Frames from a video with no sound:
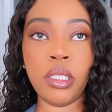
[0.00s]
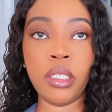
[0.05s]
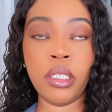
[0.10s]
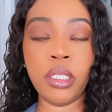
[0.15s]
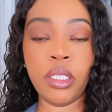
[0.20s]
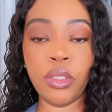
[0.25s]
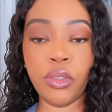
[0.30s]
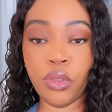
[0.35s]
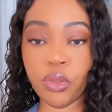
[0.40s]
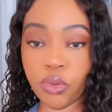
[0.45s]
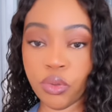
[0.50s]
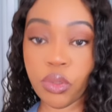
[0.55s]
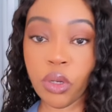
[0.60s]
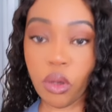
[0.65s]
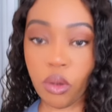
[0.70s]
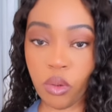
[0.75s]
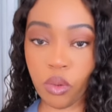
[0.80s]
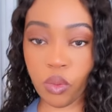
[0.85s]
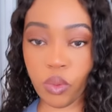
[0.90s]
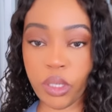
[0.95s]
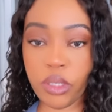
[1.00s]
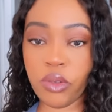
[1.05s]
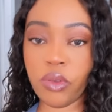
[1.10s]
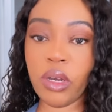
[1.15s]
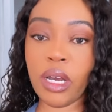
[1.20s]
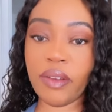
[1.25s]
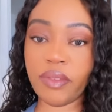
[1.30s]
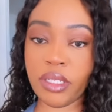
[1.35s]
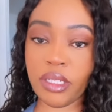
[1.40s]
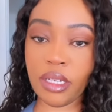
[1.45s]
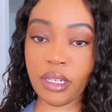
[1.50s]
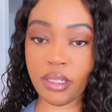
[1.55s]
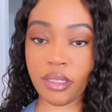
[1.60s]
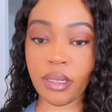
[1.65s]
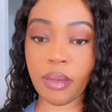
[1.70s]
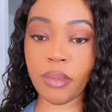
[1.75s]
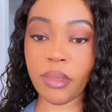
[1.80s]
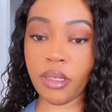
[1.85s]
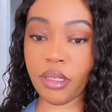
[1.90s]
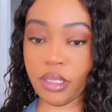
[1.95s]
you know when you have said
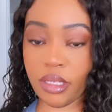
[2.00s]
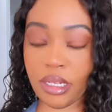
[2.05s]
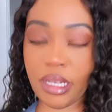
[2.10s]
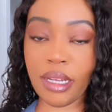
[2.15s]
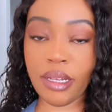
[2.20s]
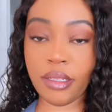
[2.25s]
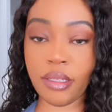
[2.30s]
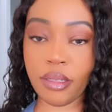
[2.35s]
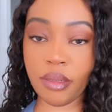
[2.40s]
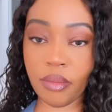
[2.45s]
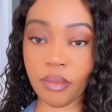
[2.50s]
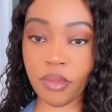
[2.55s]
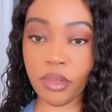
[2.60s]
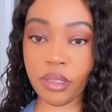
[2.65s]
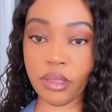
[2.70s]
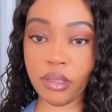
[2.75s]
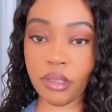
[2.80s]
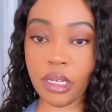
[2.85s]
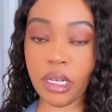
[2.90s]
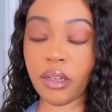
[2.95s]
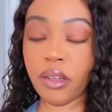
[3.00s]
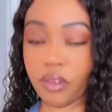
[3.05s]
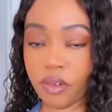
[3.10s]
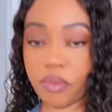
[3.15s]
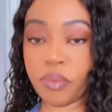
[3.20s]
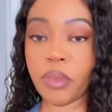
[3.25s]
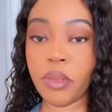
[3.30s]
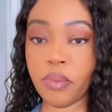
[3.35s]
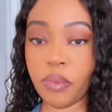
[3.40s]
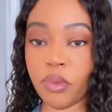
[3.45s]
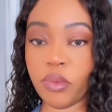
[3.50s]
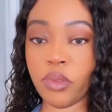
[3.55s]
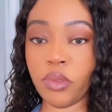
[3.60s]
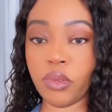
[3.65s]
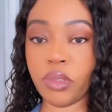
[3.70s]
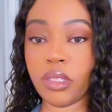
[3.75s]
something to hurt someone. A lot of people know.